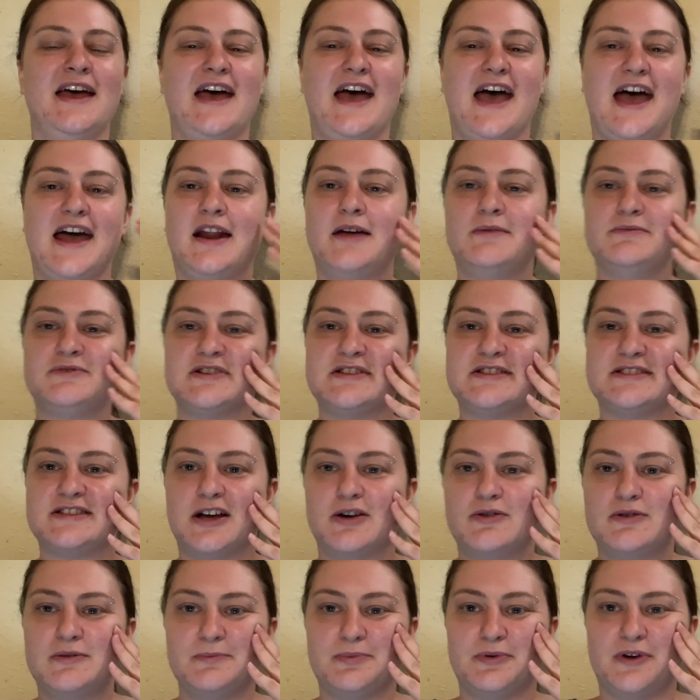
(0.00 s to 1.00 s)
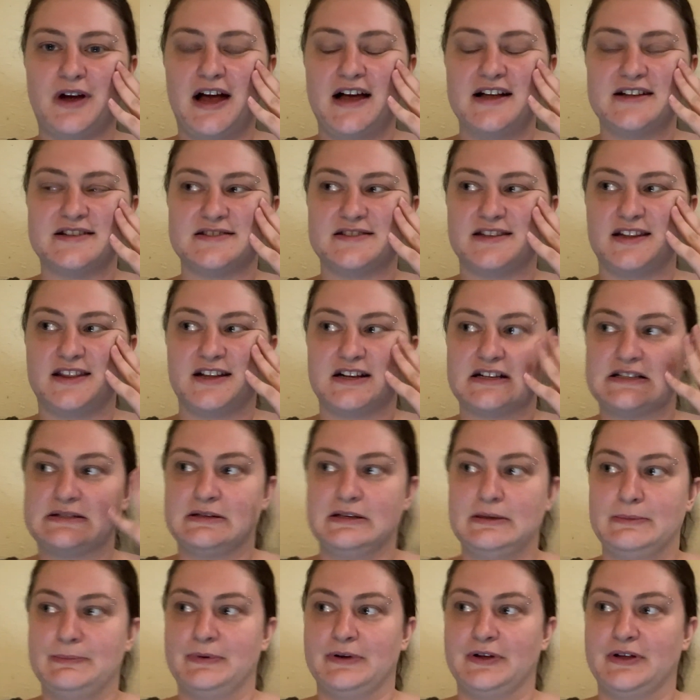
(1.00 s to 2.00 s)
And I'm just so impressed that there's
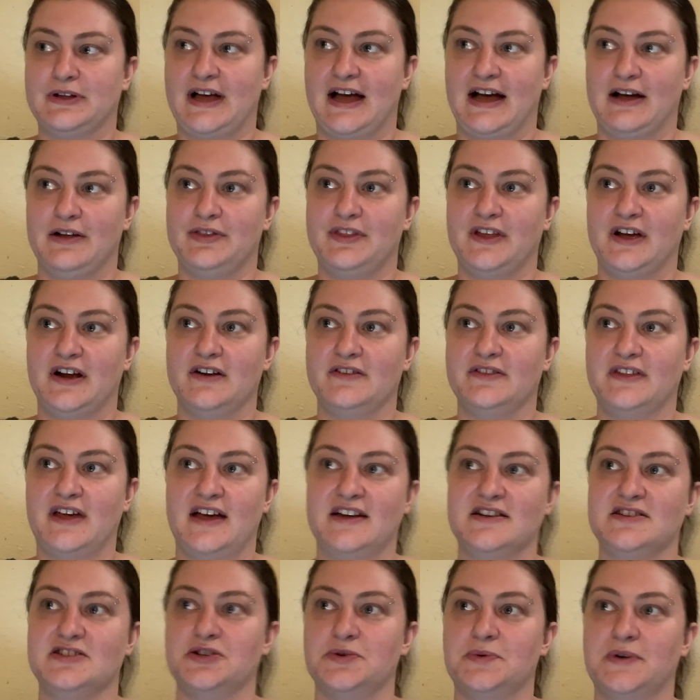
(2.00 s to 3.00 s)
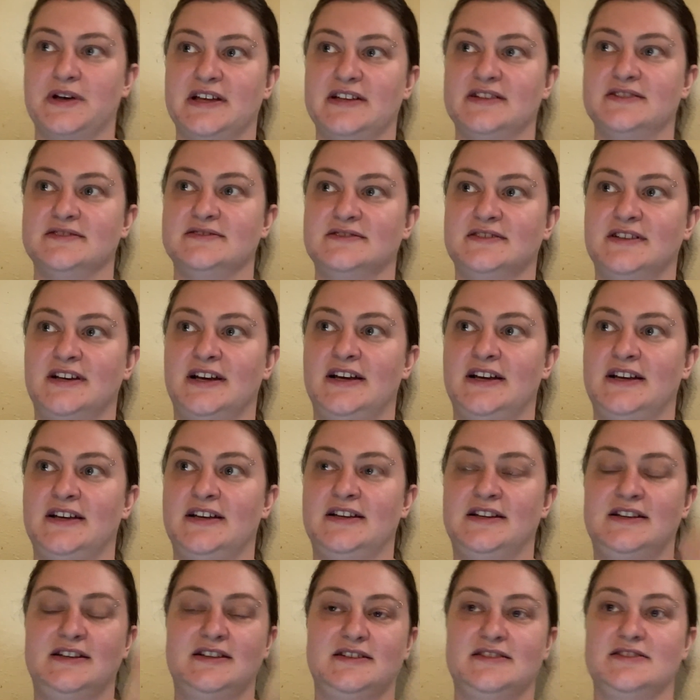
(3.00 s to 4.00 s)
people out there that do it
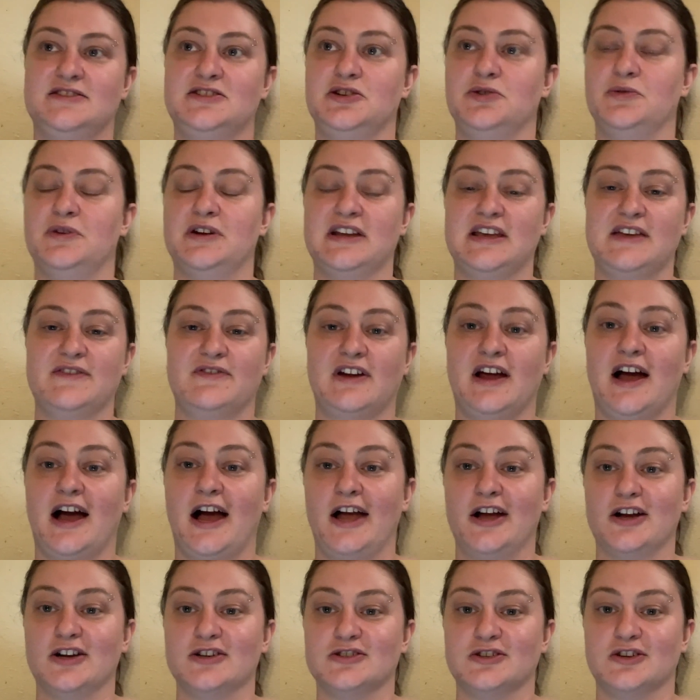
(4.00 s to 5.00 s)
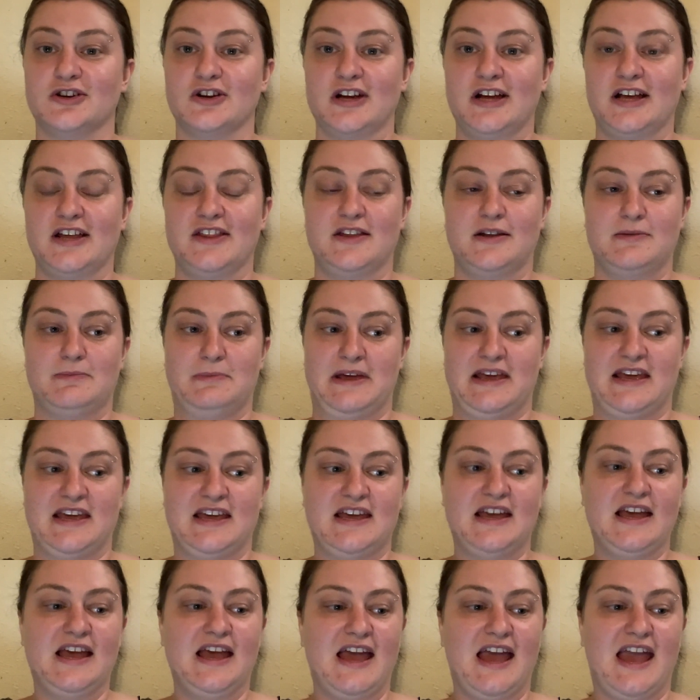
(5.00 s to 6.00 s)
to an even higher degree than
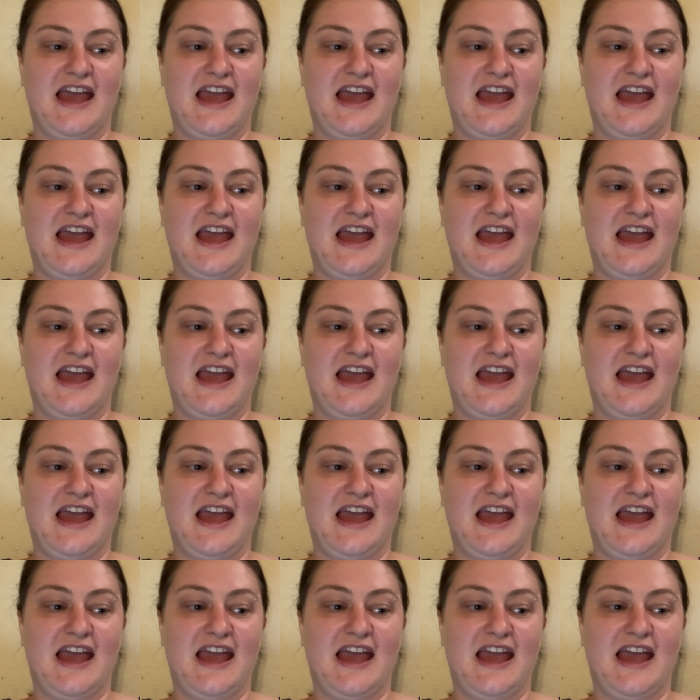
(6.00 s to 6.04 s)
me.